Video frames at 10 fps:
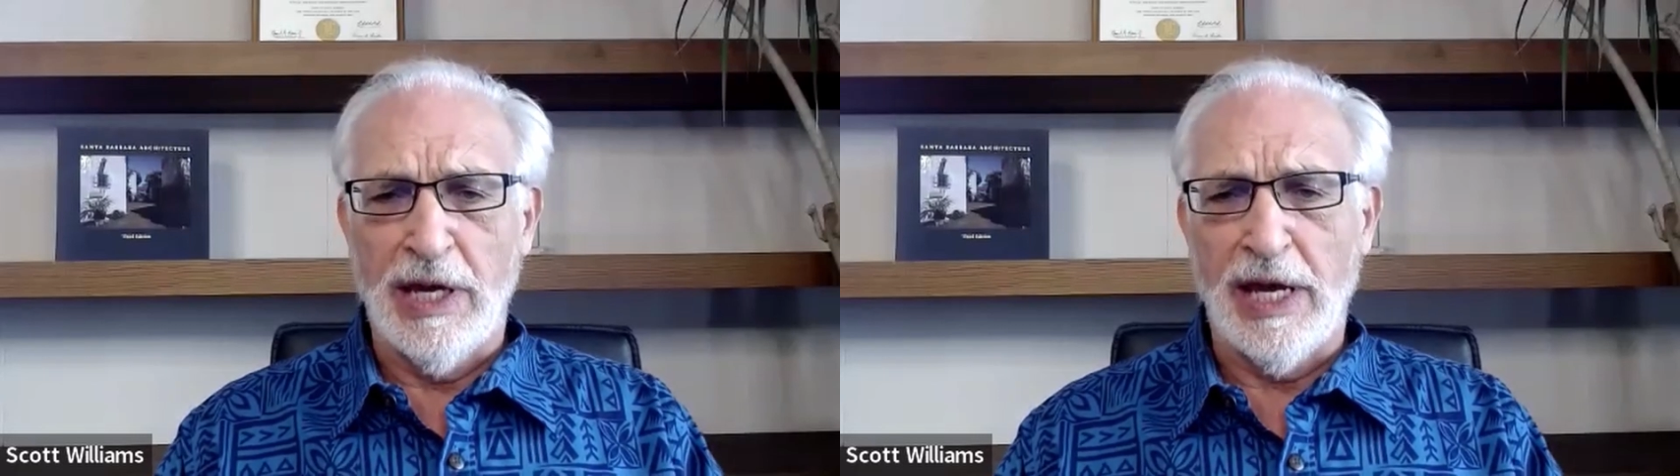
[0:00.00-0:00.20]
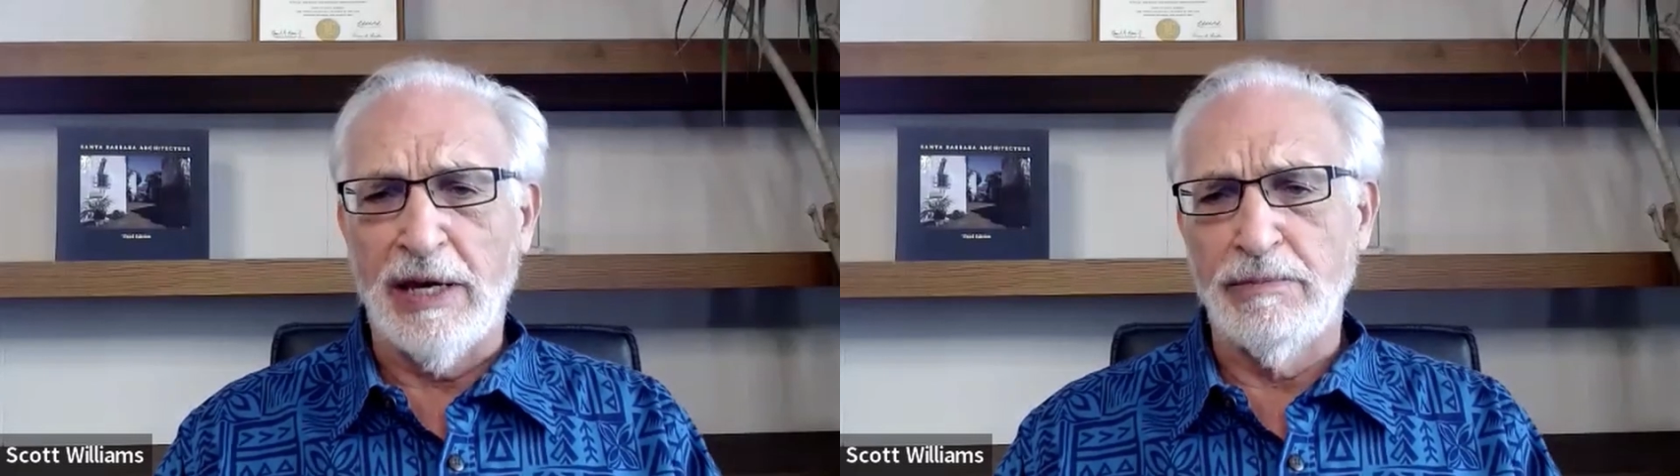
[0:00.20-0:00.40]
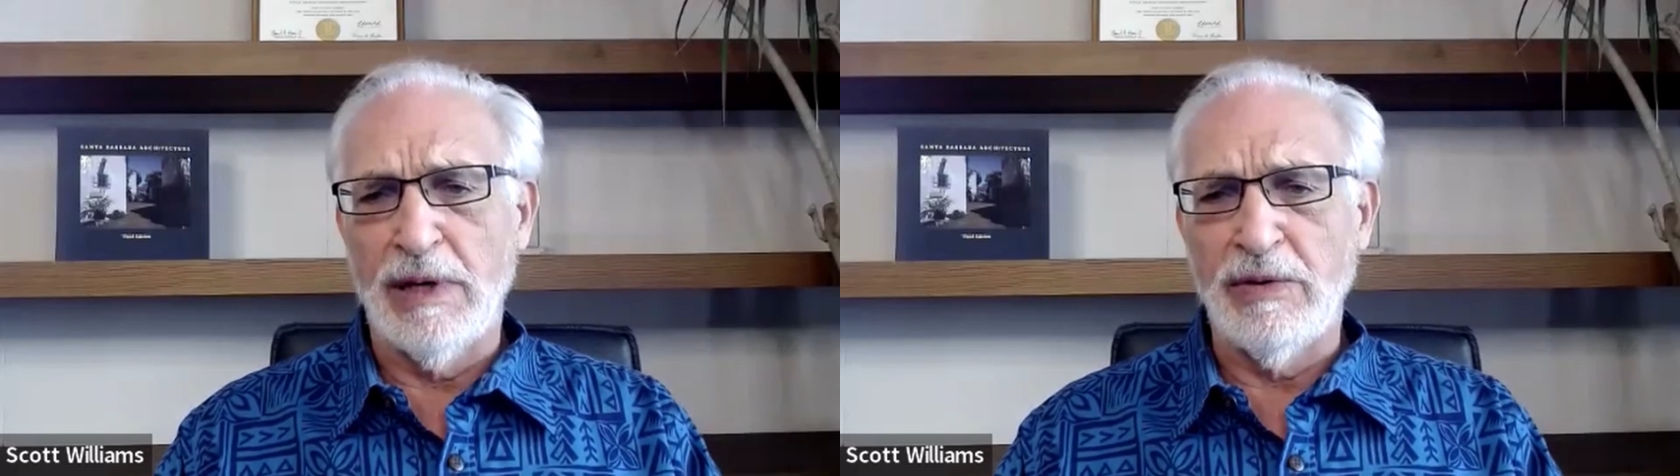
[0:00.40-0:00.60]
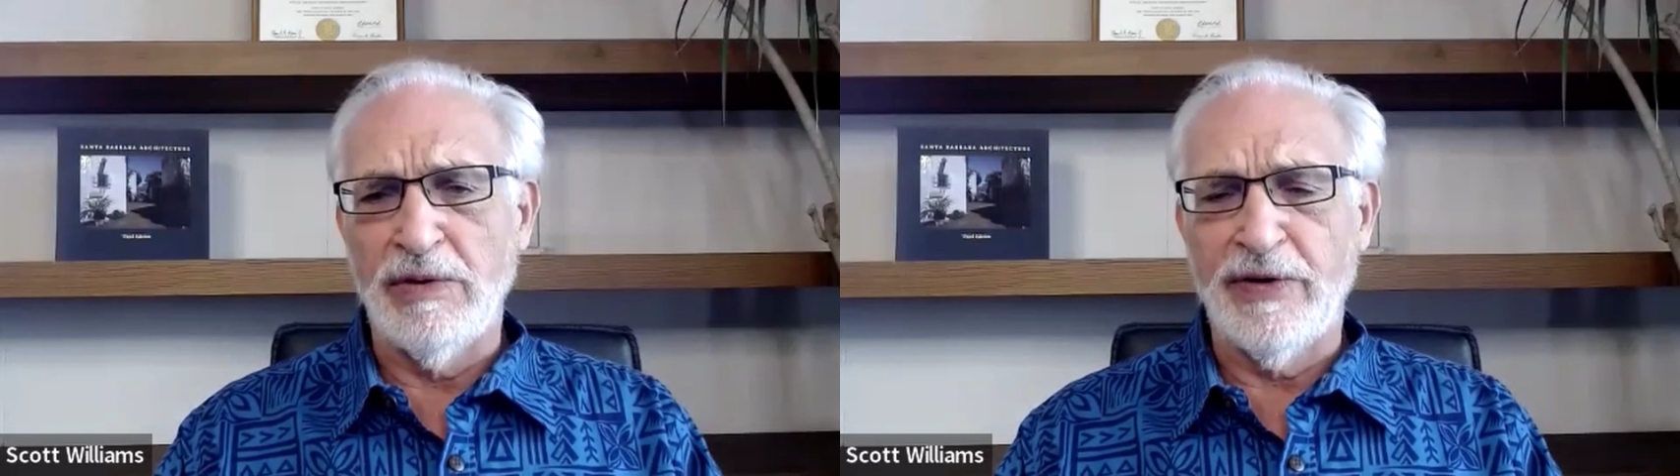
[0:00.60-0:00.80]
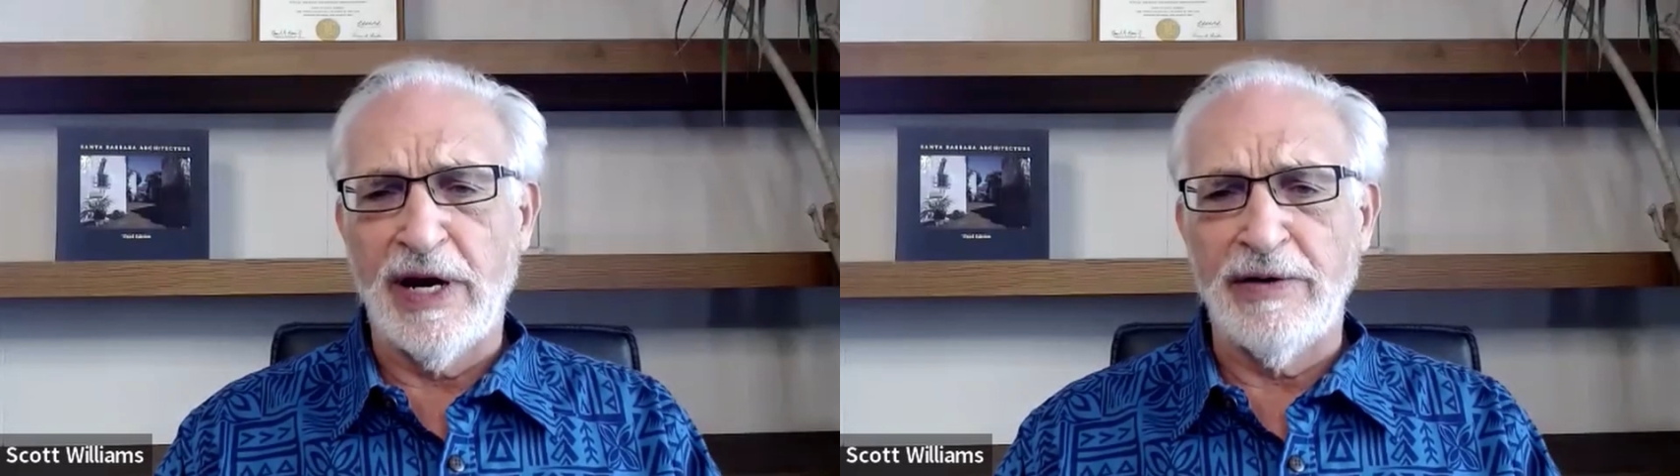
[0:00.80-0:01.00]
had maybe
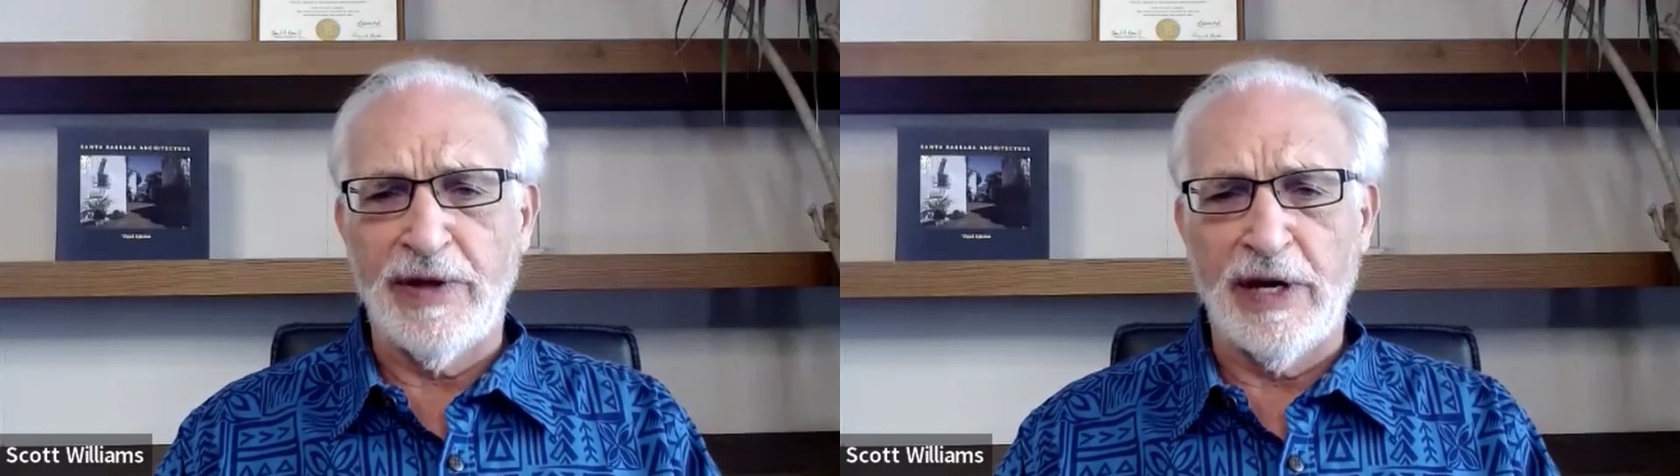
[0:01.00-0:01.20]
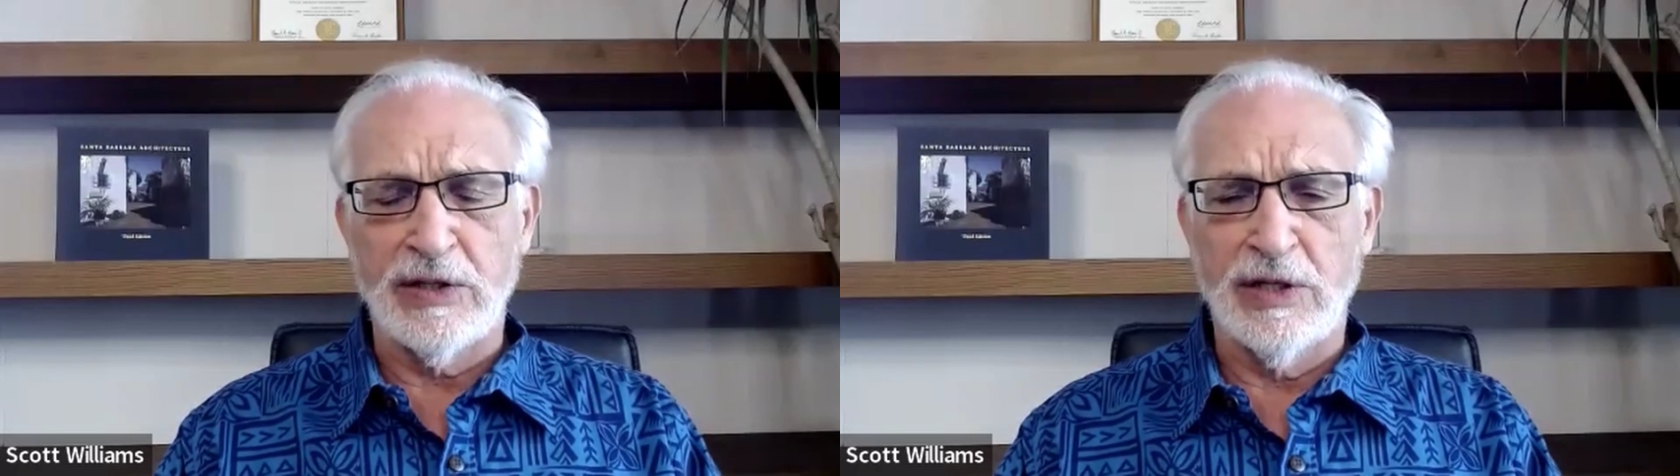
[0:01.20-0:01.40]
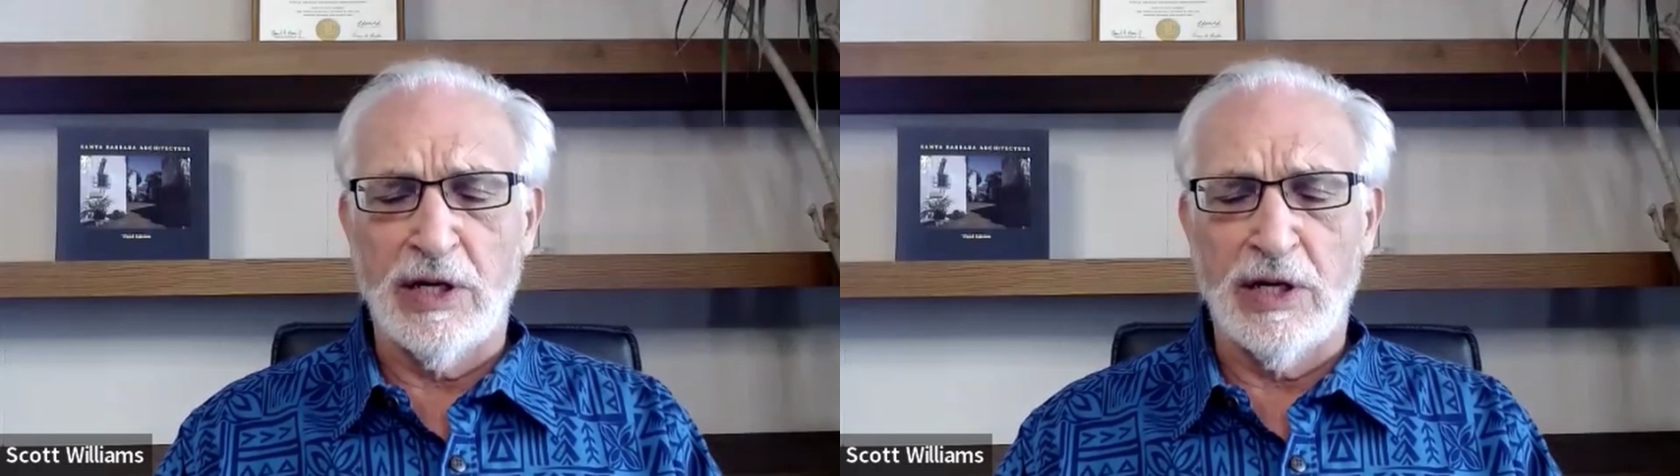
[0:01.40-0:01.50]
five thousand